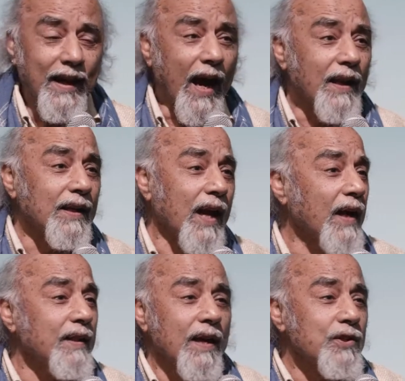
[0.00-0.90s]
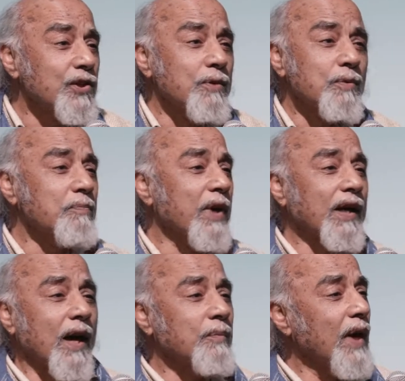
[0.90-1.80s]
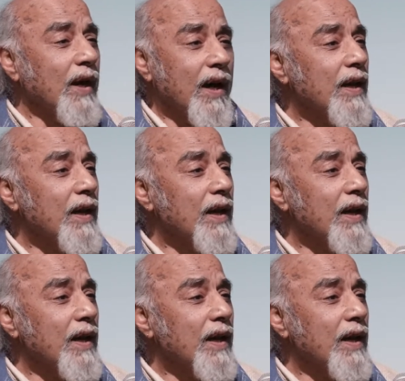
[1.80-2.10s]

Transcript: And then she would become